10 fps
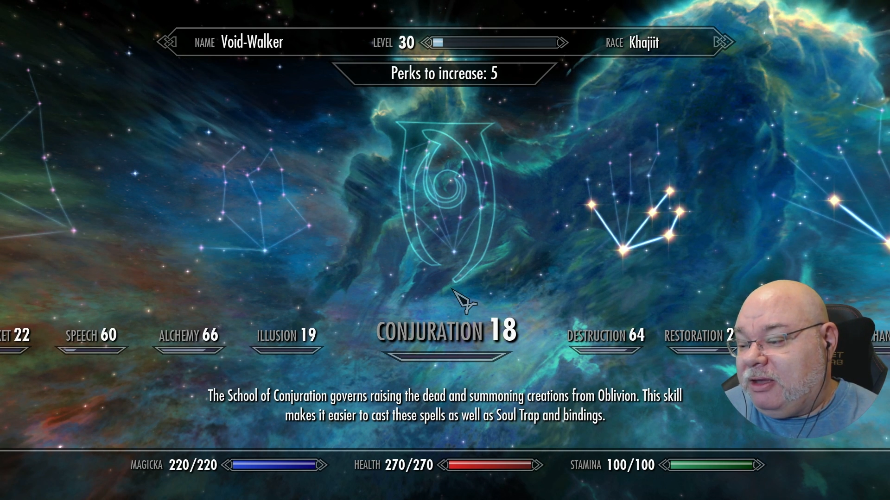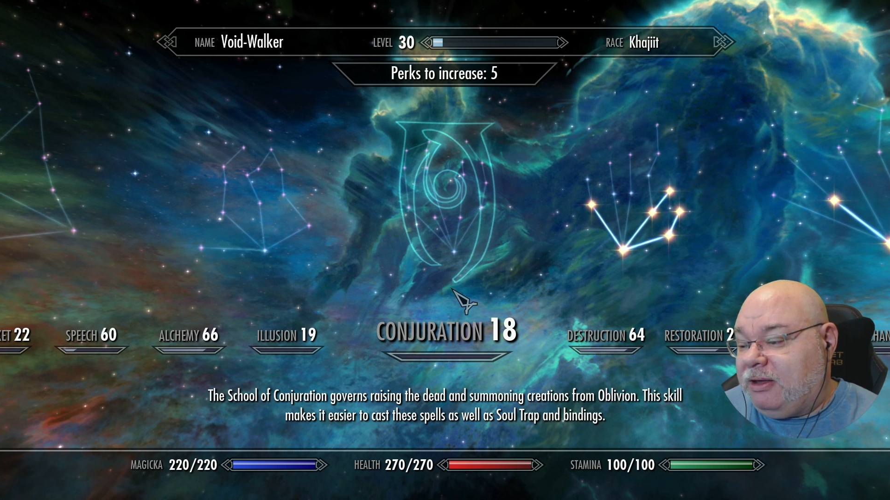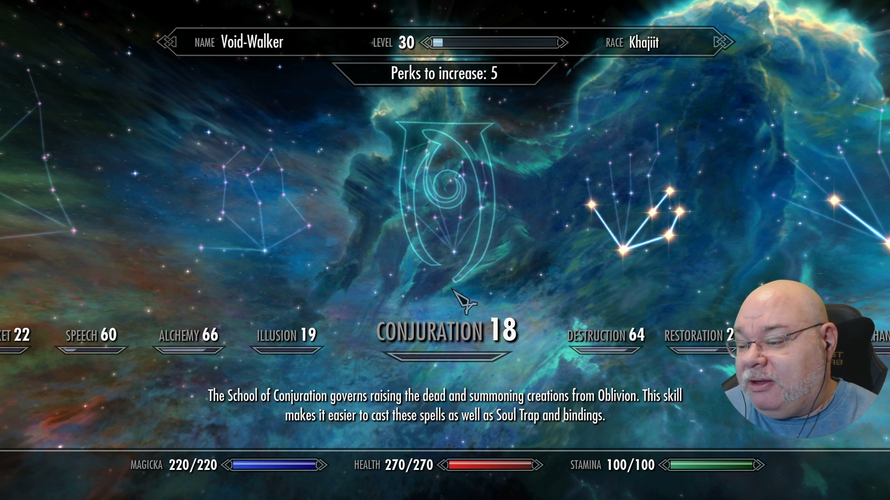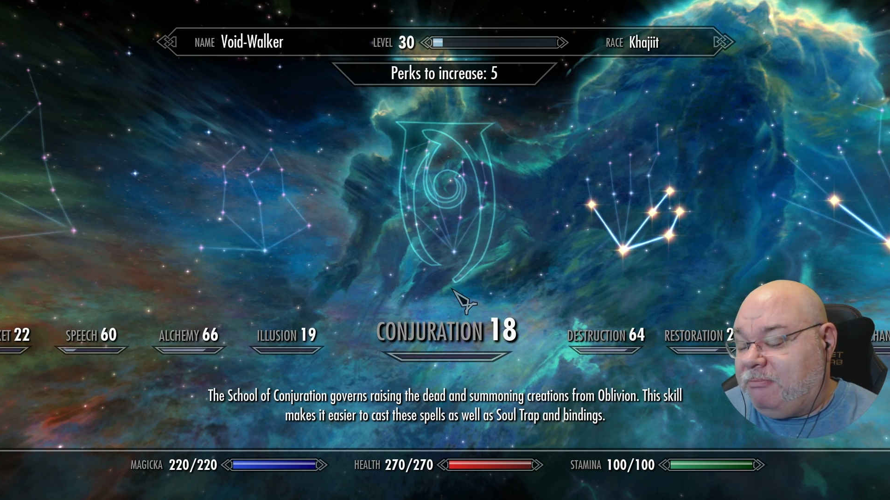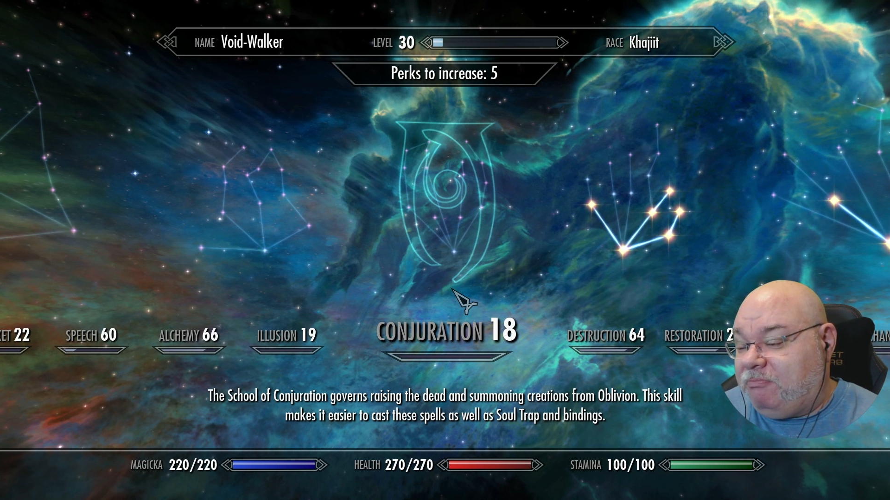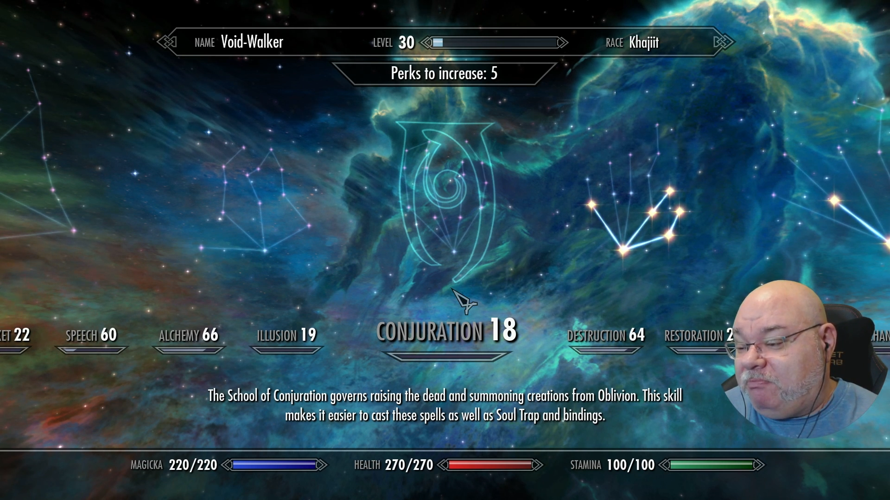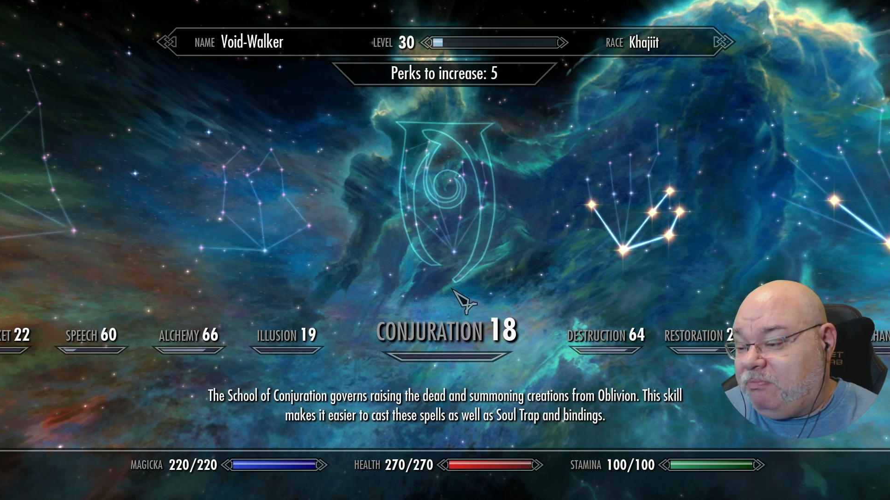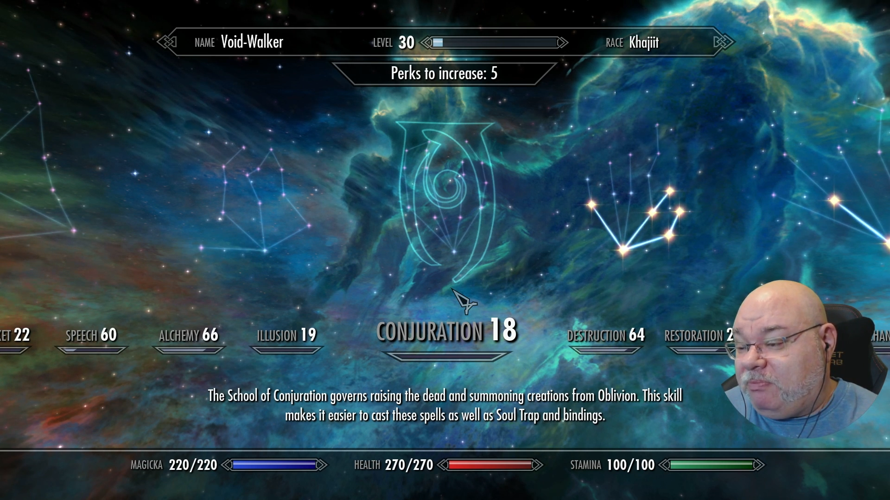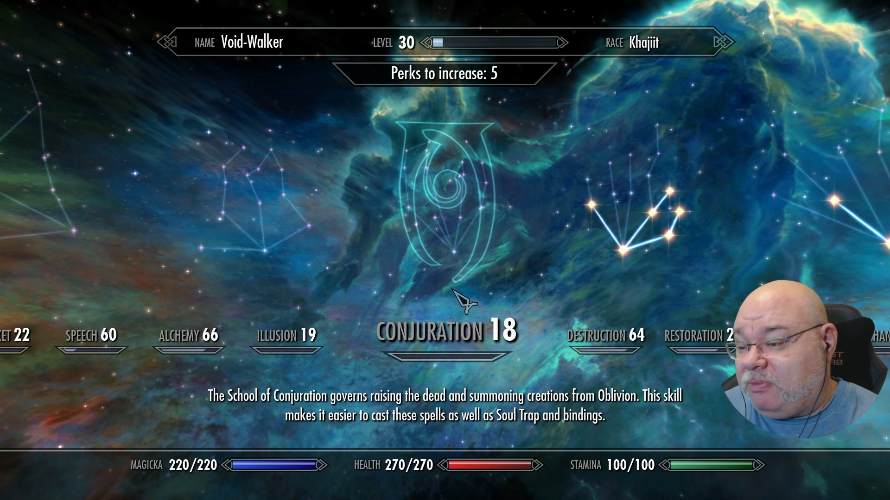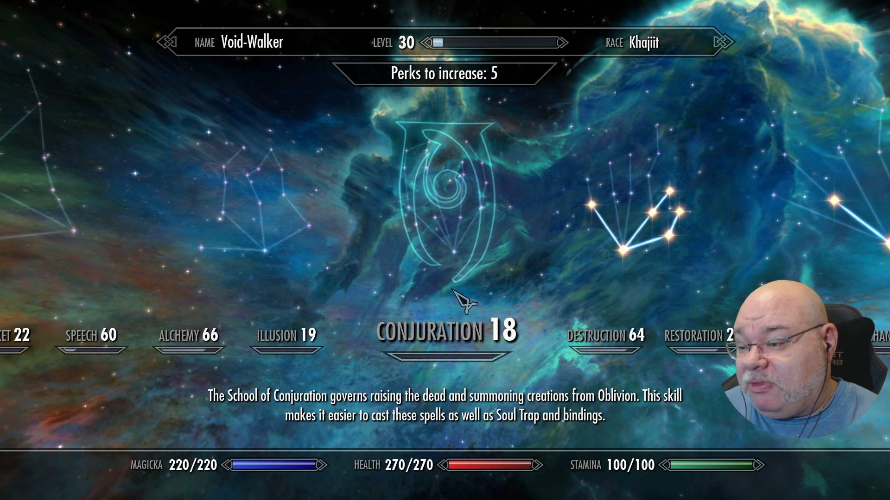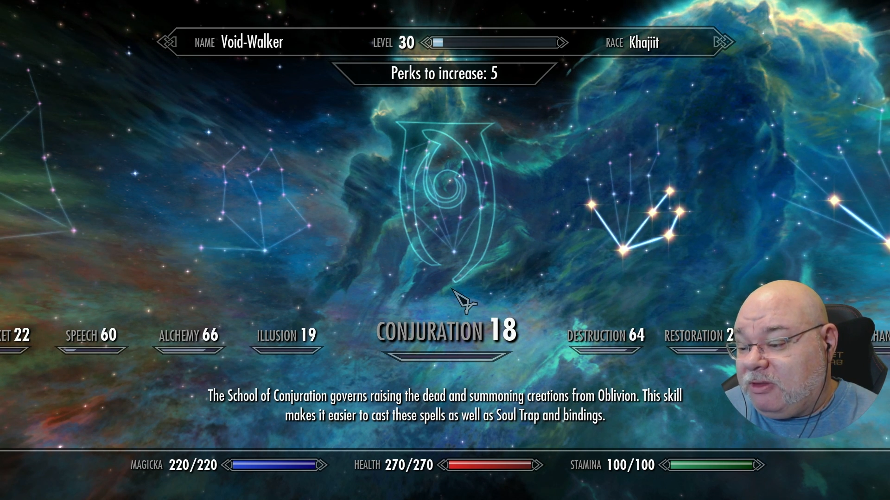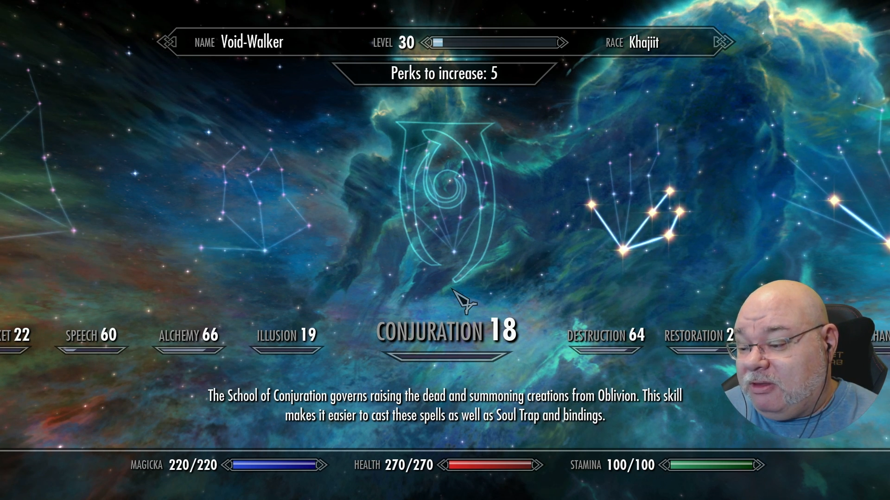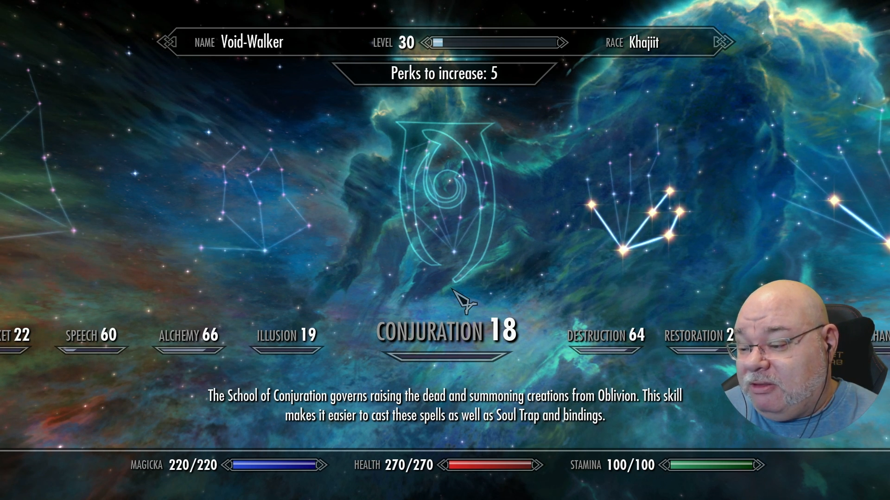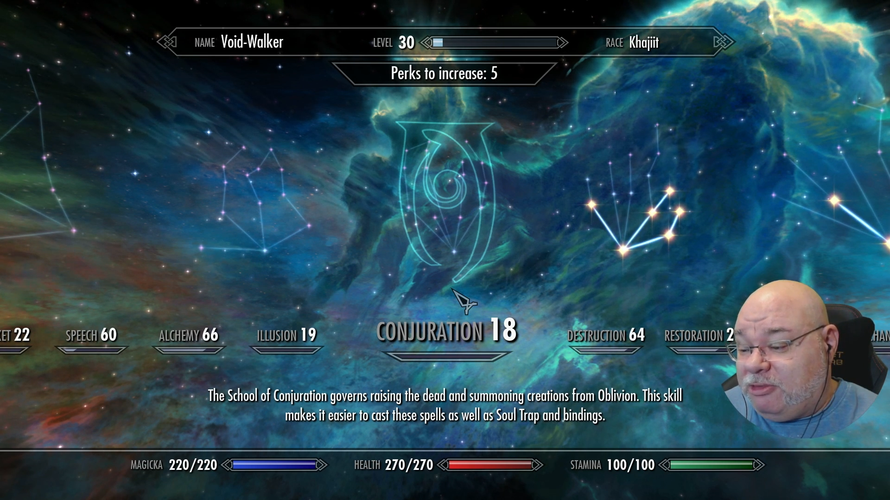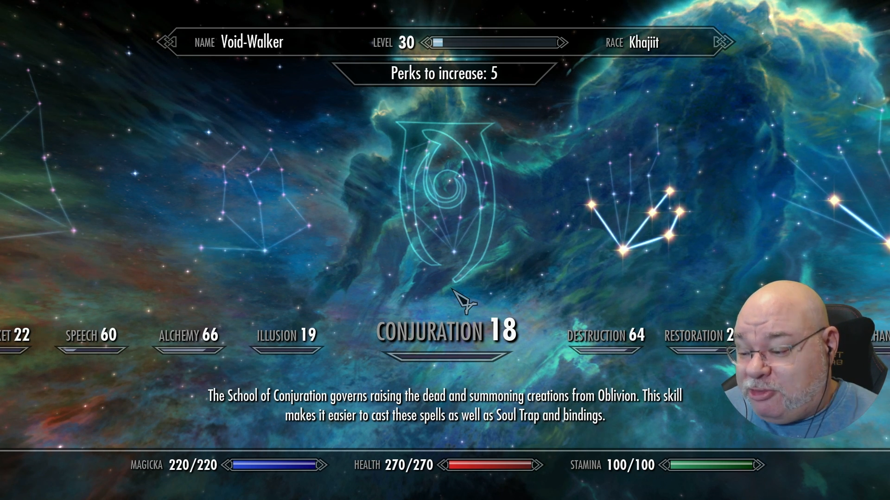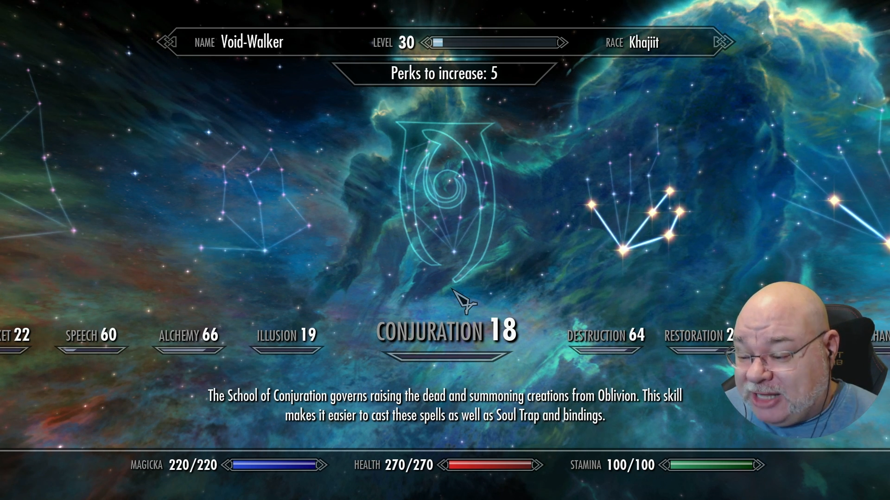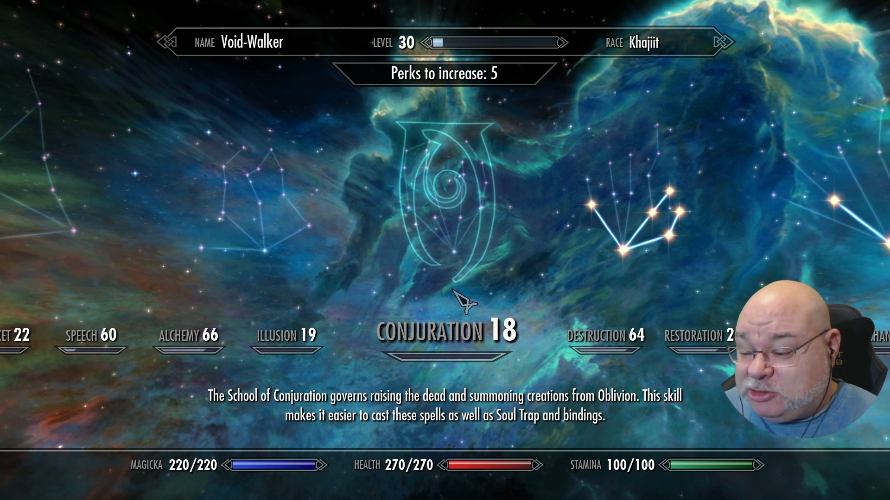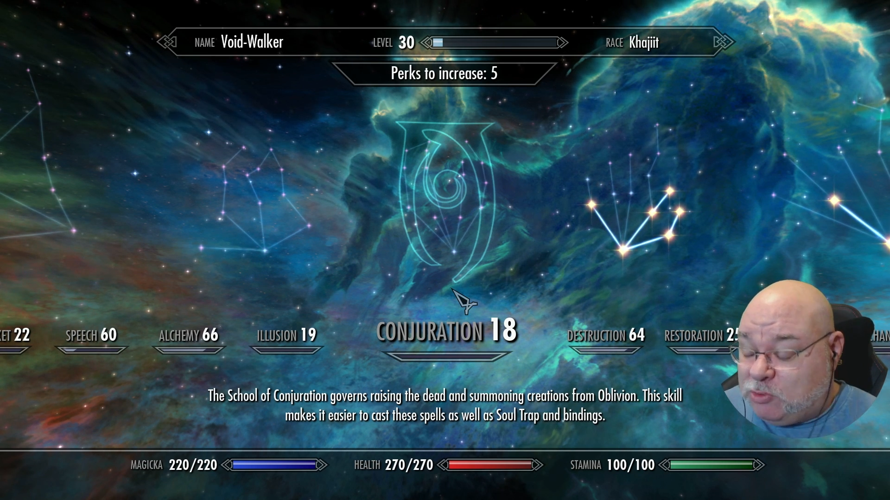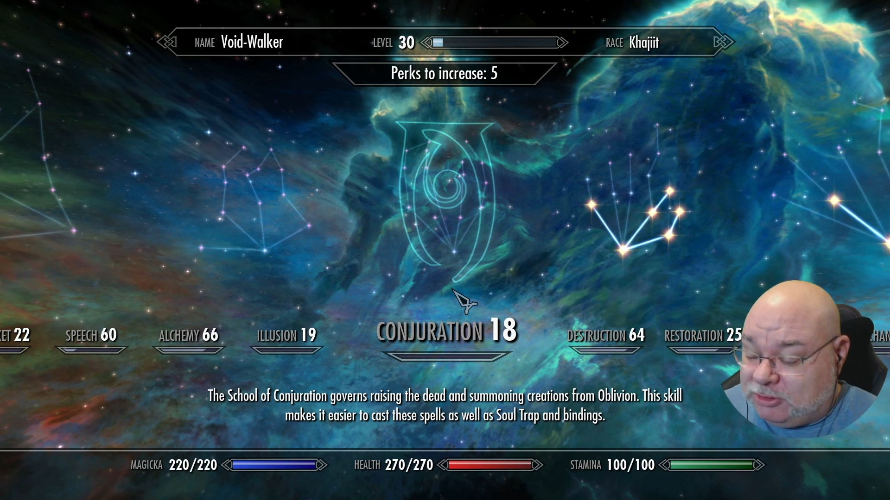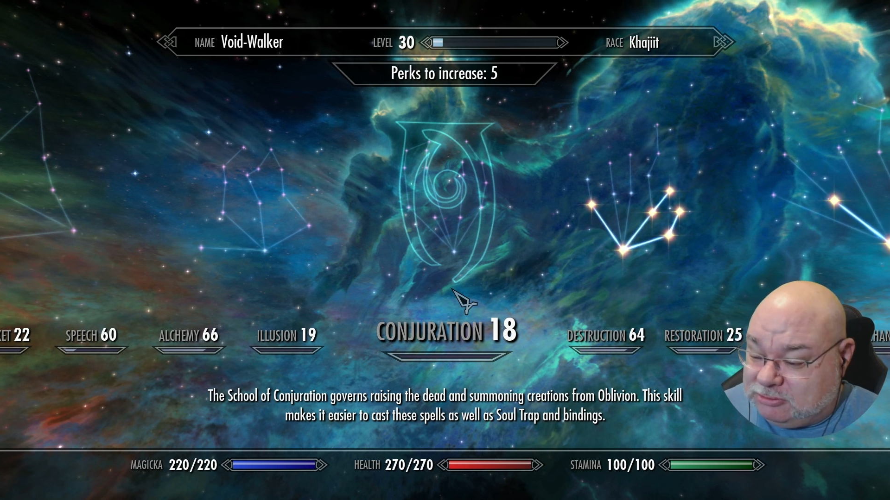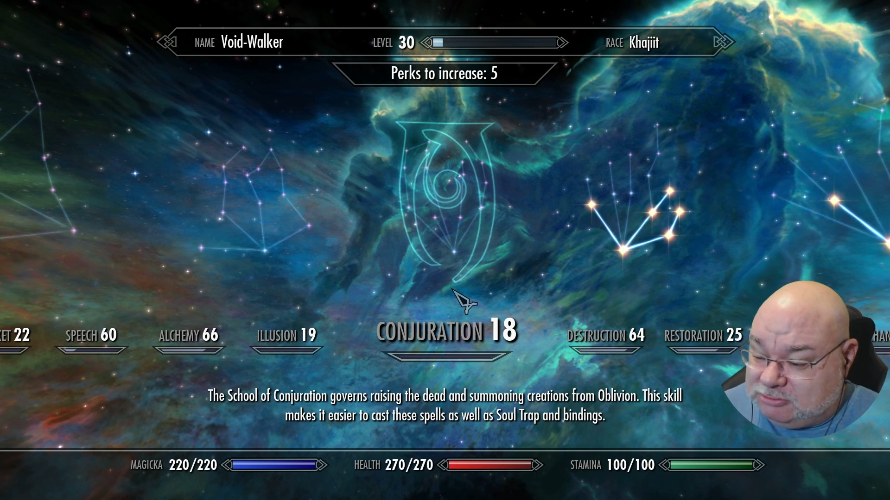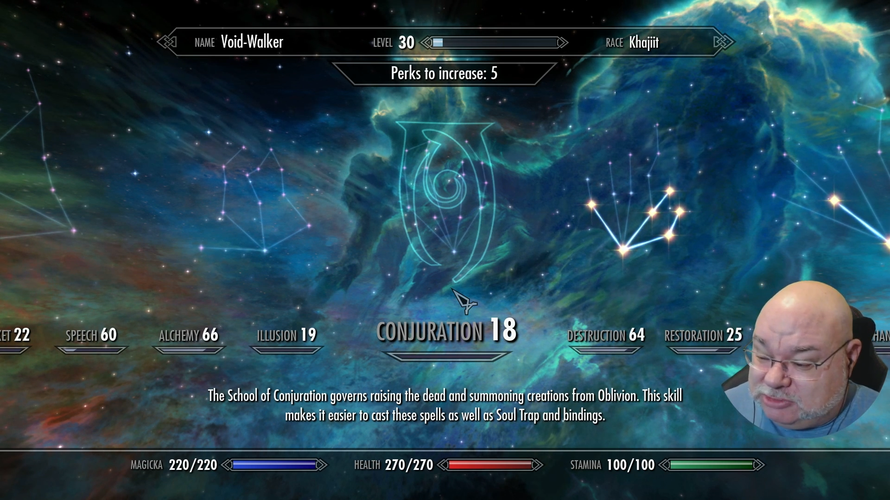that's what